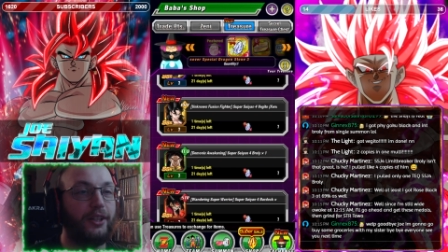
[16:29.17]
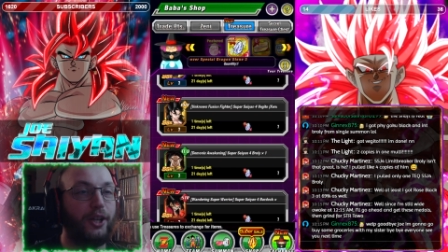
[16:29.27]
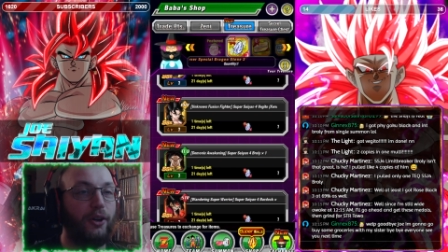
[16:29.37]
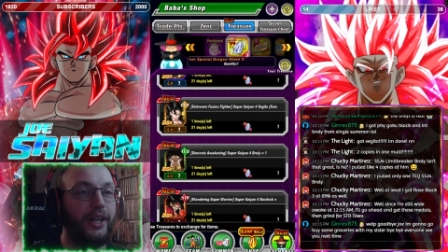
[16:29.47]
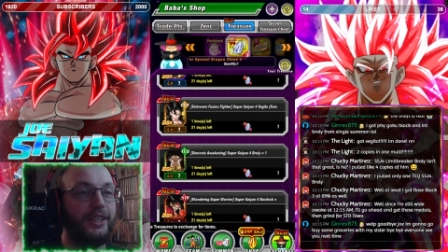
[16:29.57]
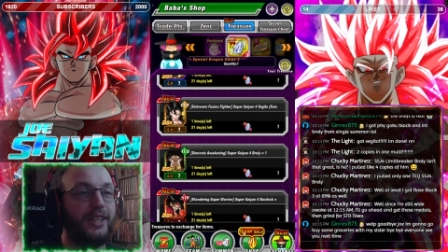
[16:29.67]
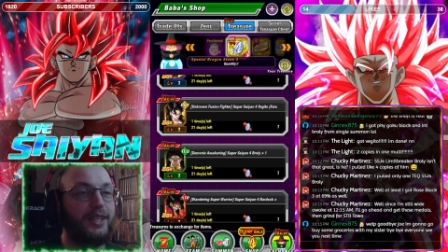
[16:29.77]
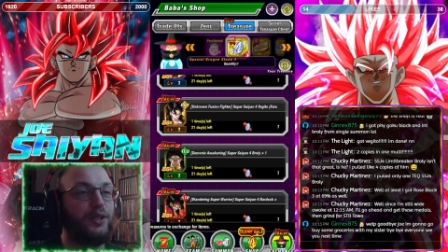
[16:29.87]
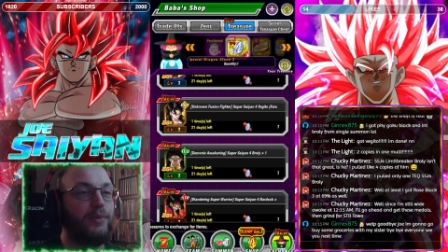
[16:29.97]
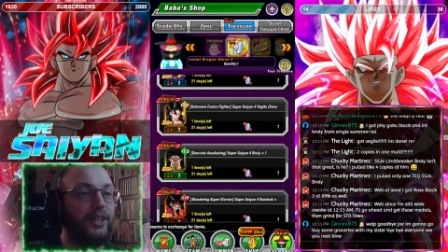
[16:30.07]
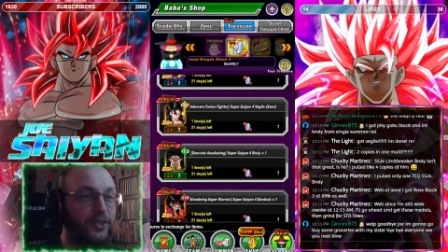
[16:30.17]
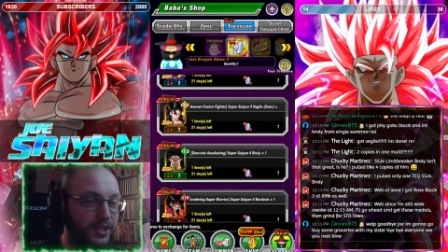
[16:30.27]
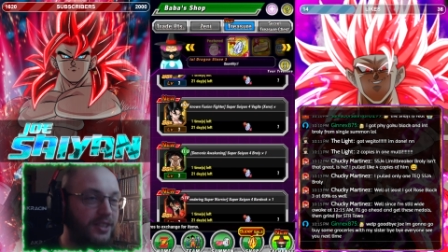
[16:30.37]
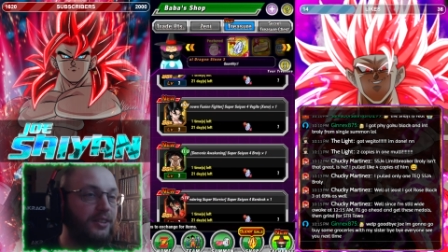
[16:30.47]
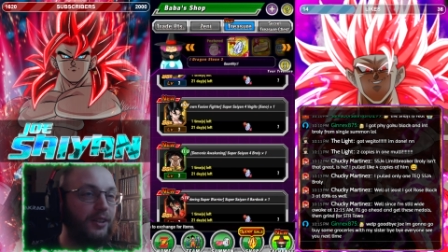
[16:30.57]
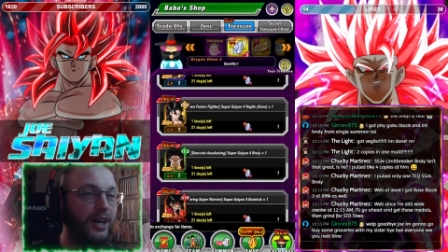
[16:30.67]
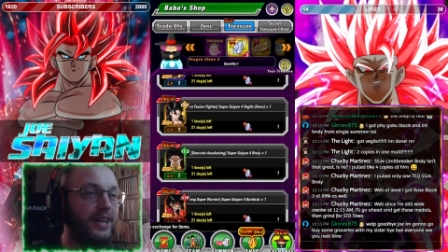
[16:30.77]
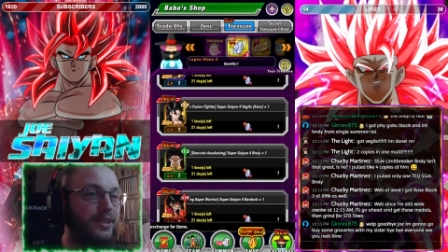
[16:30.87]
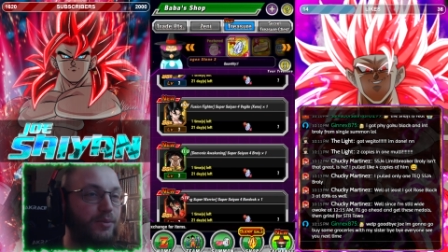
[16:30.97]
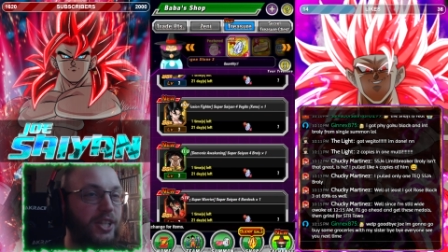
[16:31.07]
go ahead and get these medals.
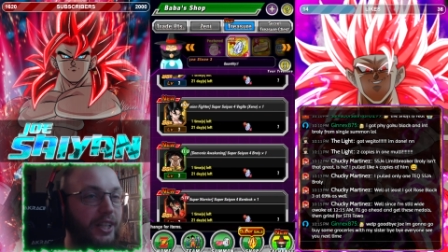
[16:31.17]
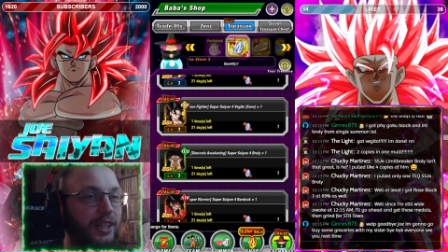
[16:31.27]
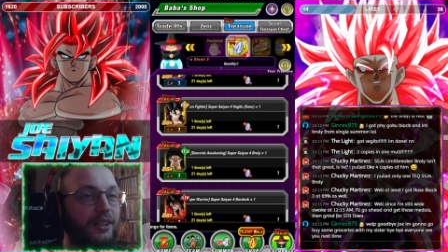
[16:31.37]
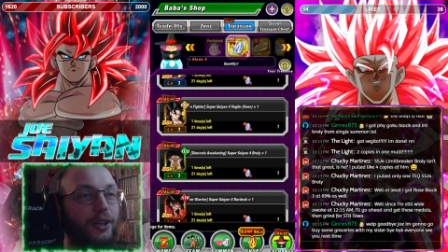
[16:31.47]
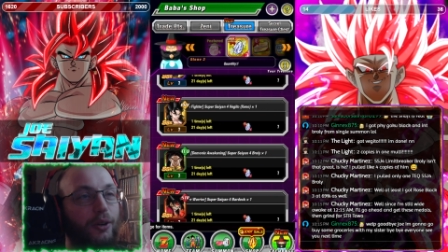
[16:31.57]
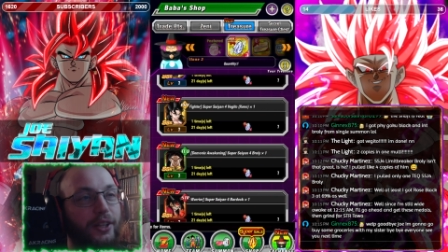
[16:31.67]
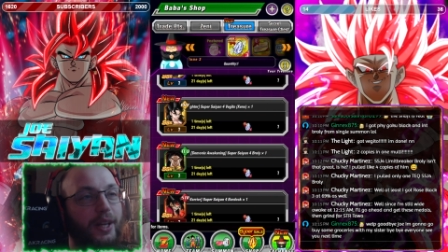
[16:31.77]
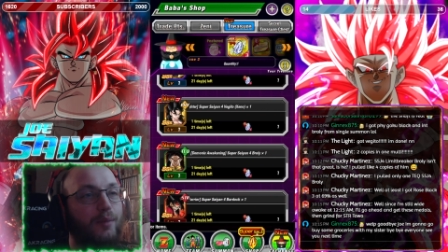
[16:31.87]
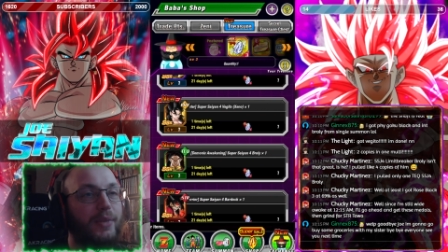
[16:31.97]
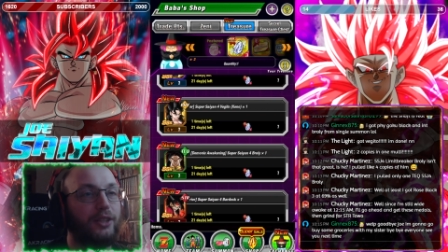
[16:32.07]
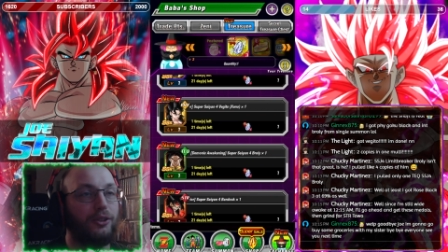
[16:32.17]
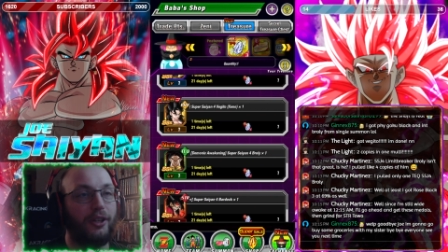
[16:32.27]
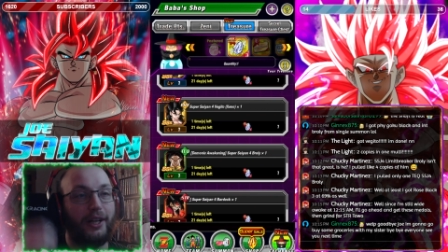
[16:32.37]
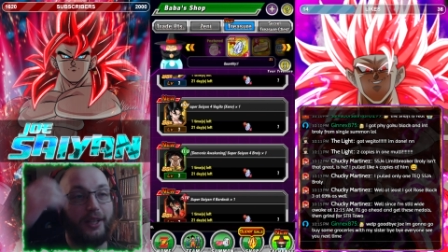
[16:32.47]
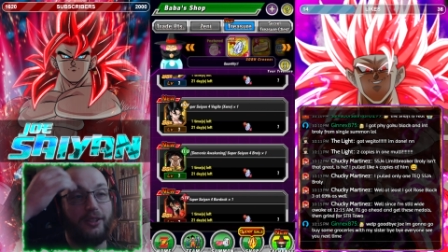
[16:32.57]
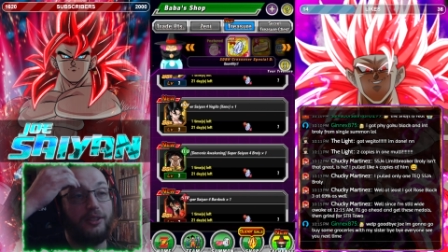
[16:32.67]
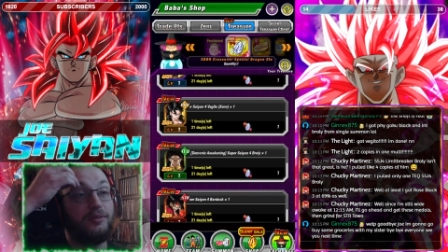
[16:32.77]
Awesome, Chucky. Go on that medal grind.